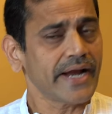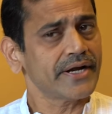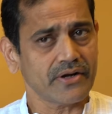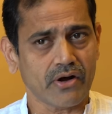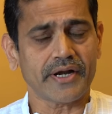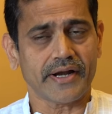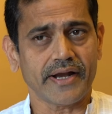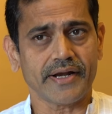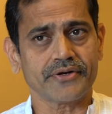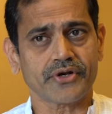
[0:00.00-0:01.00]
and
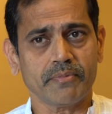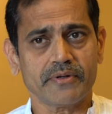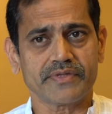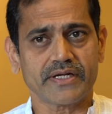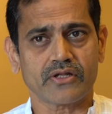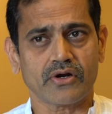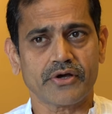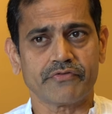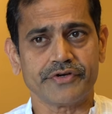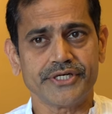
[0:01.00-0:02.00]
on top of that, a
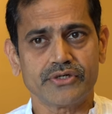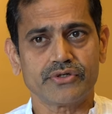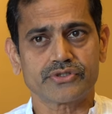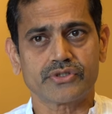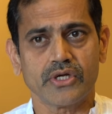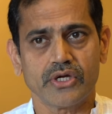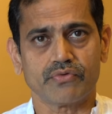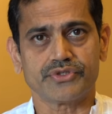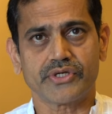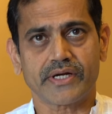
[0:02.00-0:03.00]
lot of videos
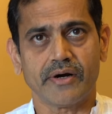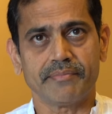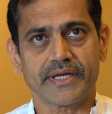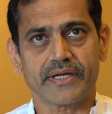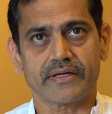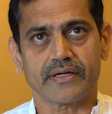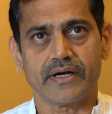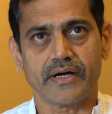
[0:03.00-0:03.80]
which are coming